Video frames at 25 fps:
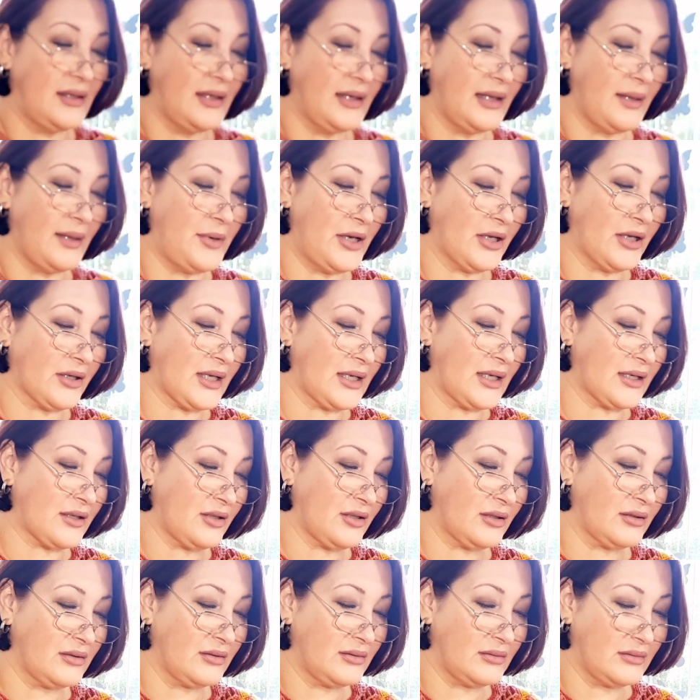let me not get
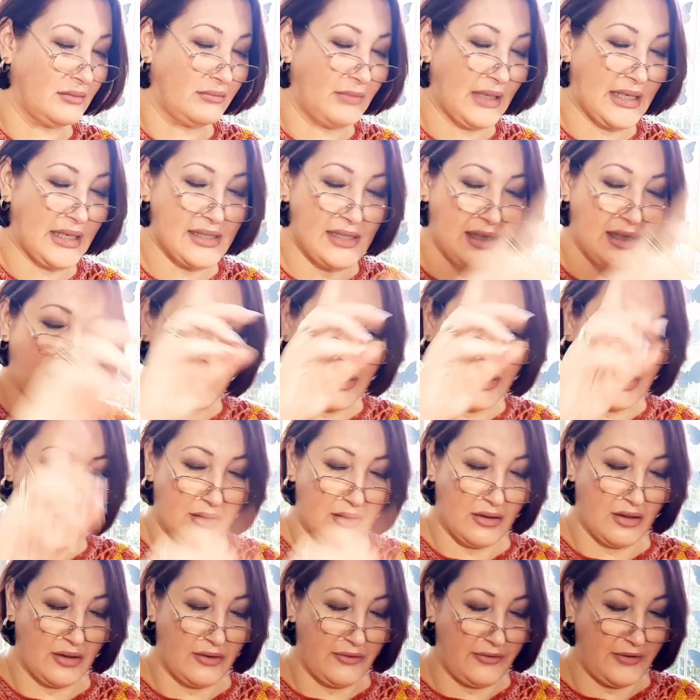mixed up here,
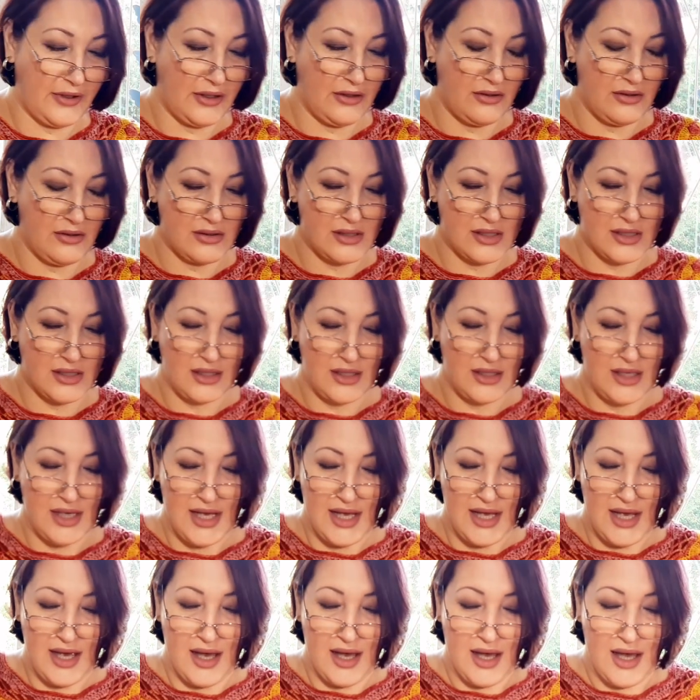confused.
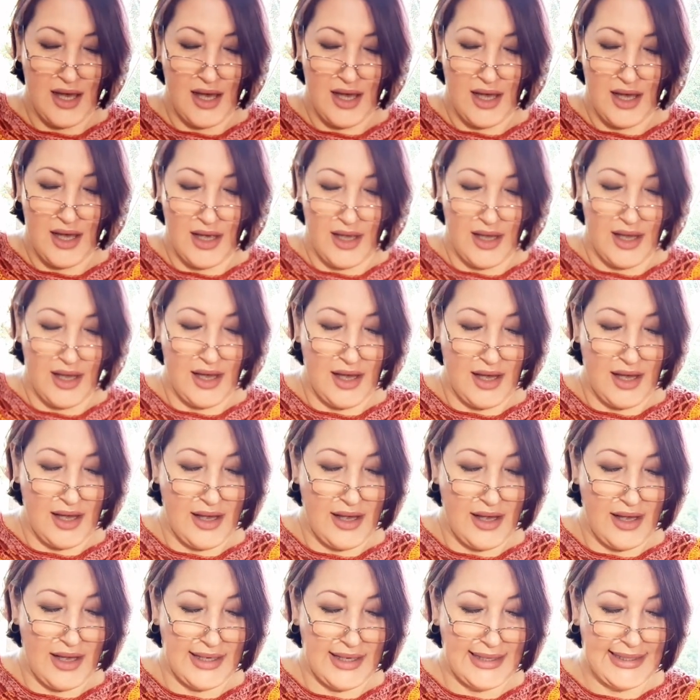
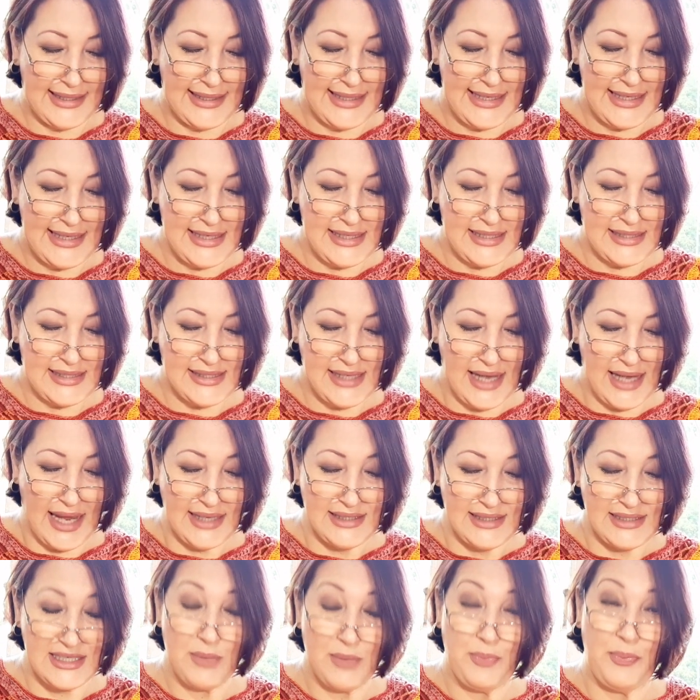Elise,
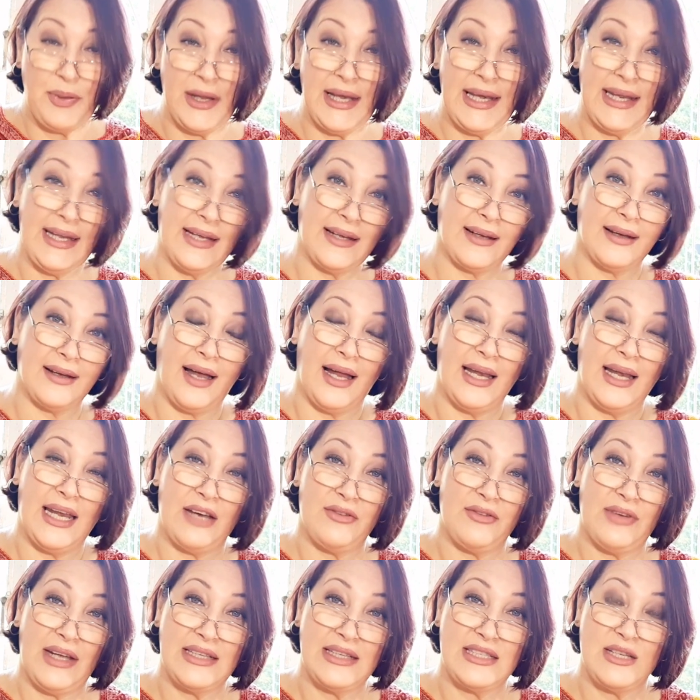anti-pilling. I
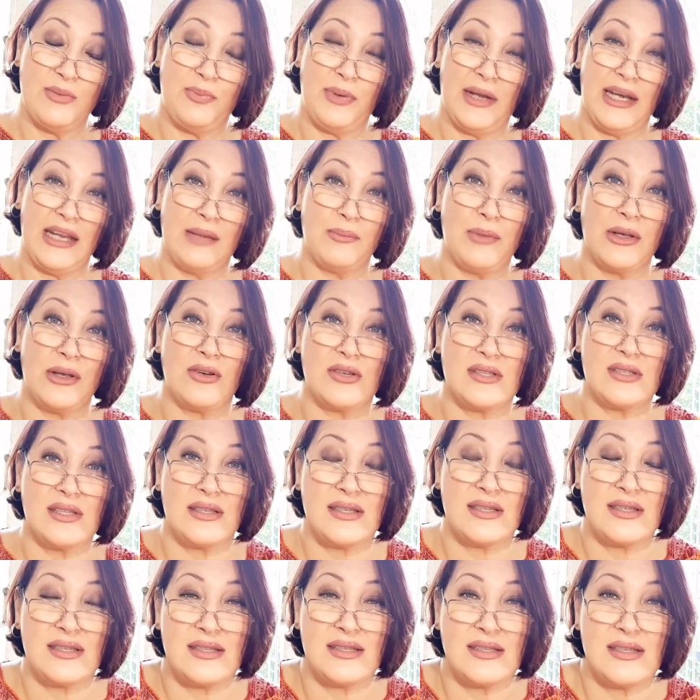love anti-pilling because it
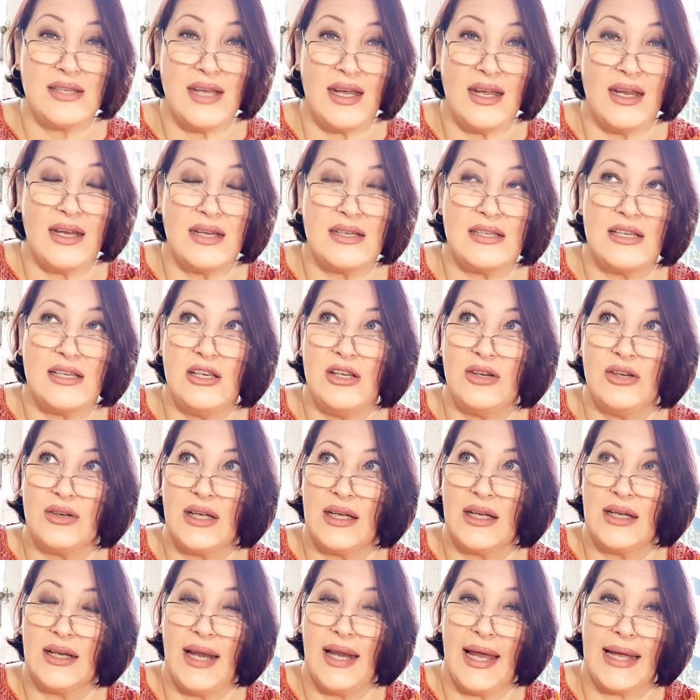stays
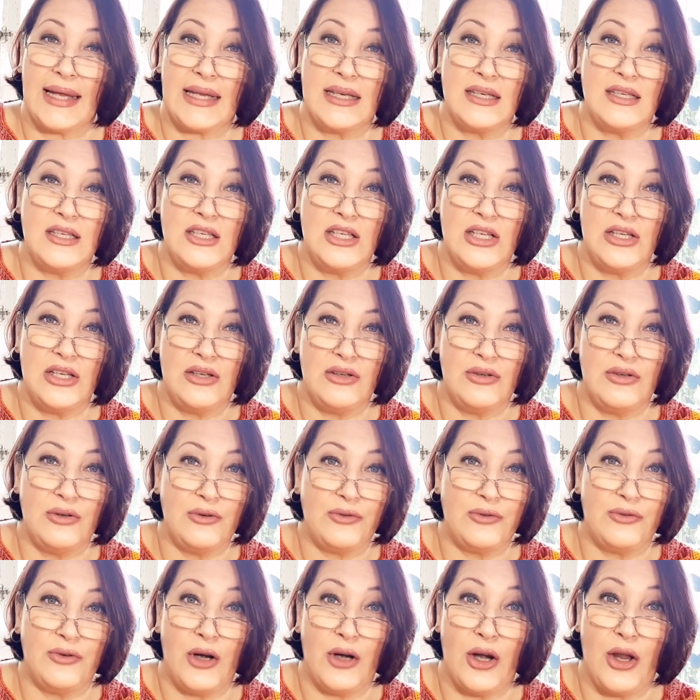looking like new
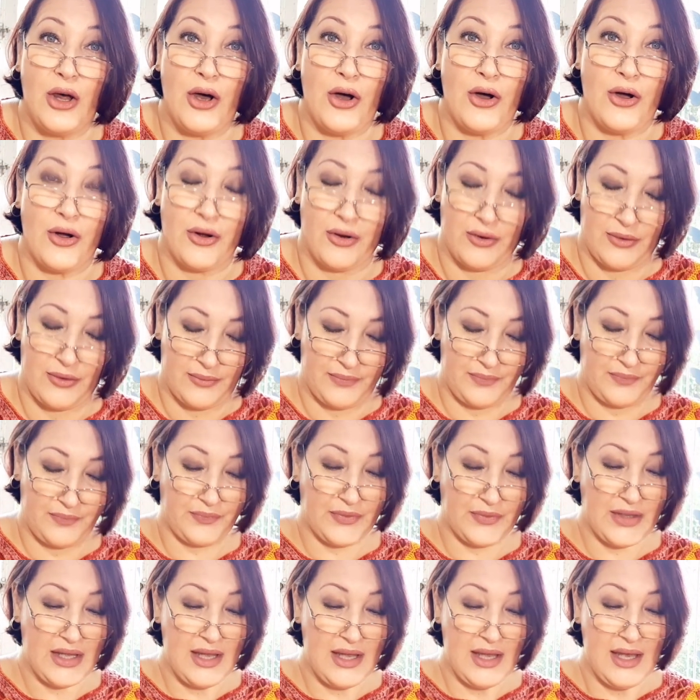for long.
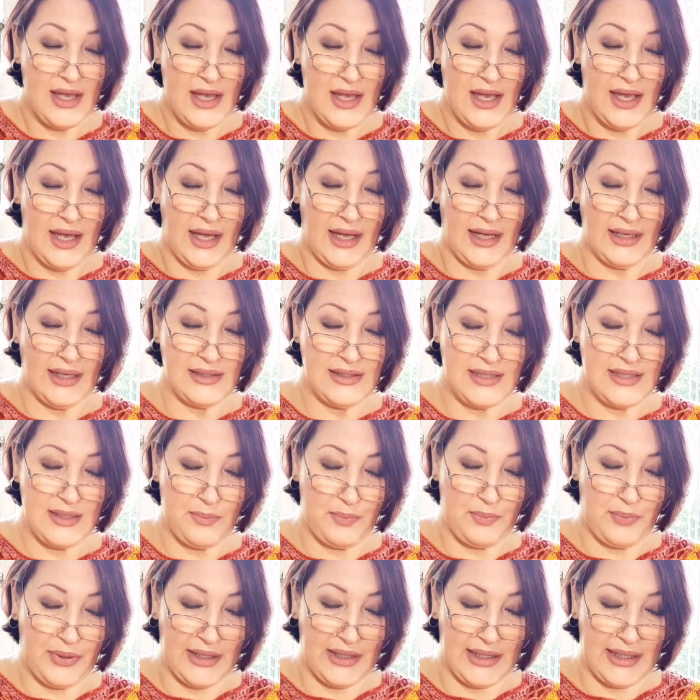
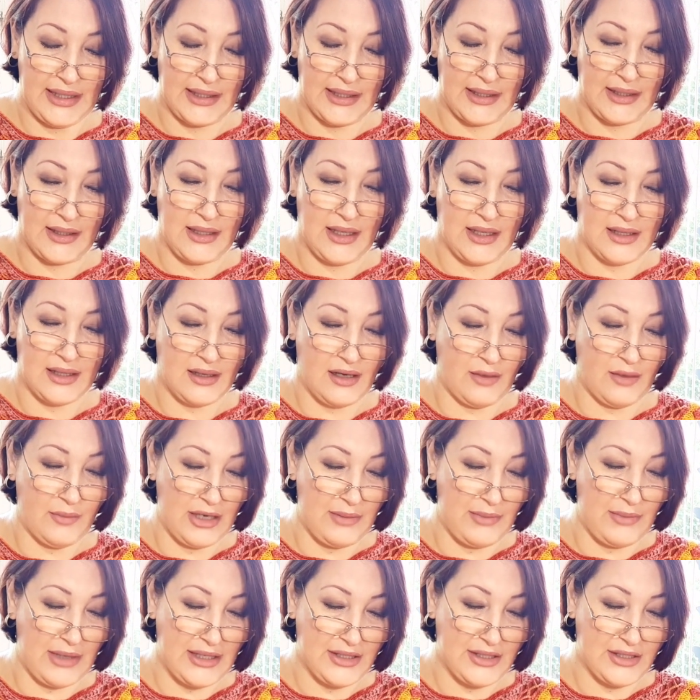Anti-pilling, and how many
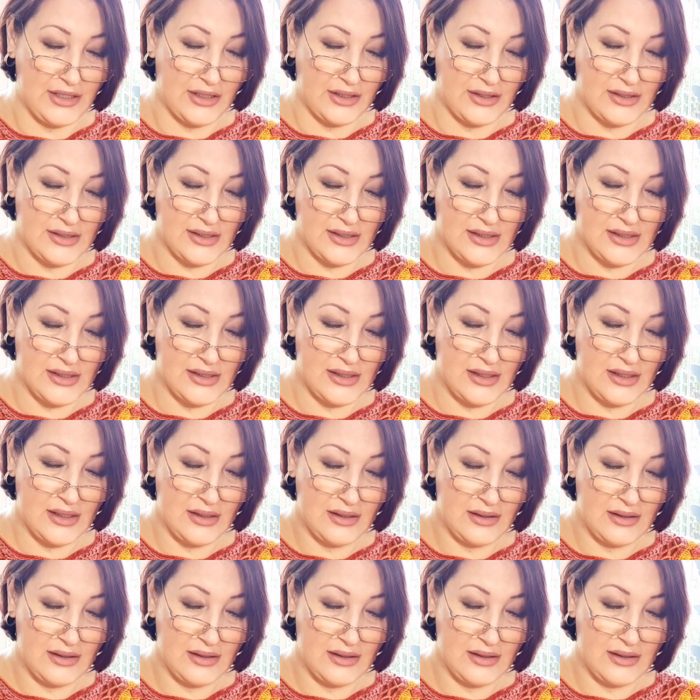meters?